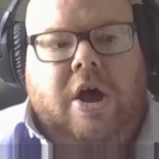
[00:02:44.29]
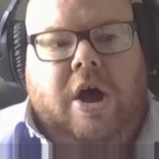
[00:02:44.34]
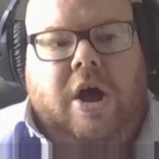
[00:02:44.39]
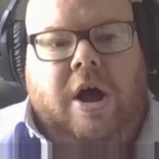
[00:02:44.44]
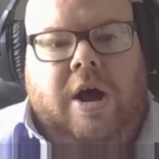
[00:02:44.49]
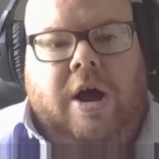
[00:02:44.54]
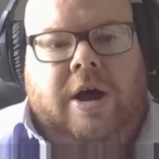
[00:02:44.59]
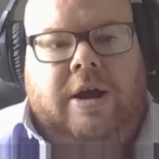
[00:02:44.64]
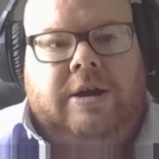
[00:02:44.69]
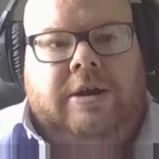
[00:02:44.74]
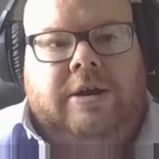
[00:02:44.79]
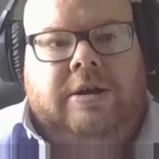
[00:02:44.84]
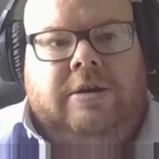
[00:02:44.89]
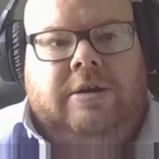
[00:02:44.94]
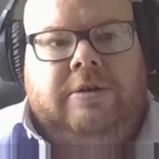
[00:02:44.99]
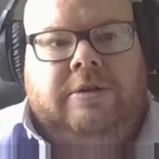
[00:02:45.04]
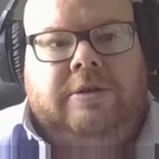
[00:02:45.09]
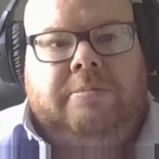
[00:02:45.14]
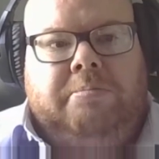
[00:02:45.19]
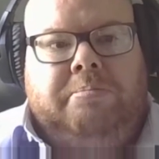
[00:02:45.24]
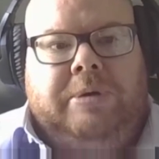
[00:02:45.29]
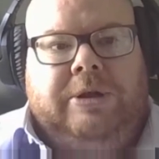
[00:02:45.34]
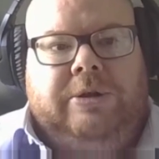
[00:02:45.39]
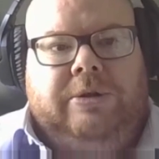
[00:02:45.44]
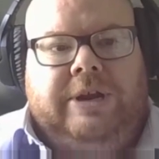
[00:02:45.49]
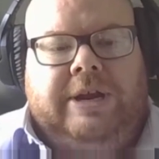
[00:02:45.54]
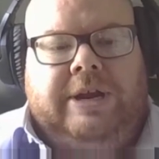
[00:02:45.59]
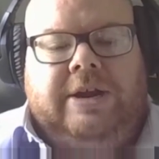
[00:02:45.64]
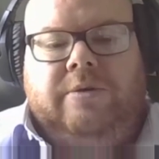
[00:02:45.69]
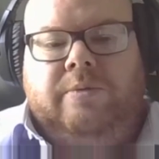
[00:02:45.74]
on the
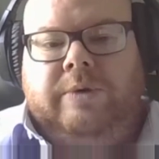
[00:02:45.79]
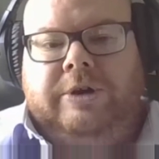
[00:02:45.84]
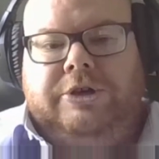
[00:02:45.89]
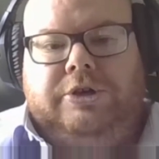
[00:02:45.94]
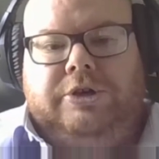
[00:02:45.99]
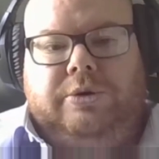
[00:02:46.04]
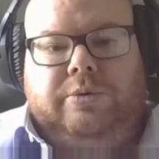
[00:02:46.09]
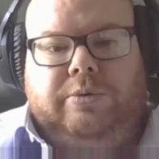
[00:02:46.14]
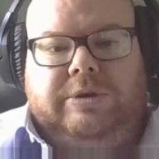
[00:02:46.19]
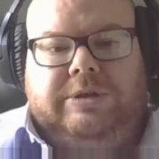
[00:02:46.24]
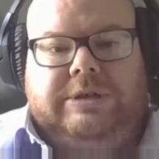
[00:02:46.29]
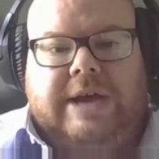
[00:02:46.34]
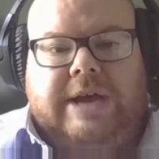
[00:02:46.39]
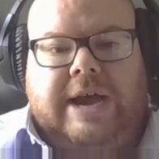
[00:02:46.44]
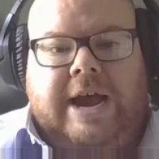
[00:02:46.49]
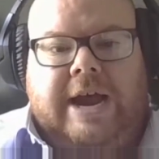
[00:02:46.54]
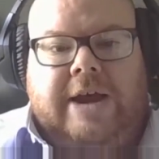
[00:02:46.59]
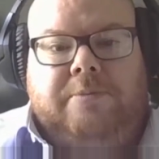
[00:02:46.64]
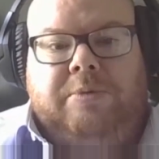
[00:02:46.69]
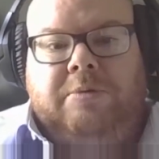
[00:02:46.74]
building in which you reside,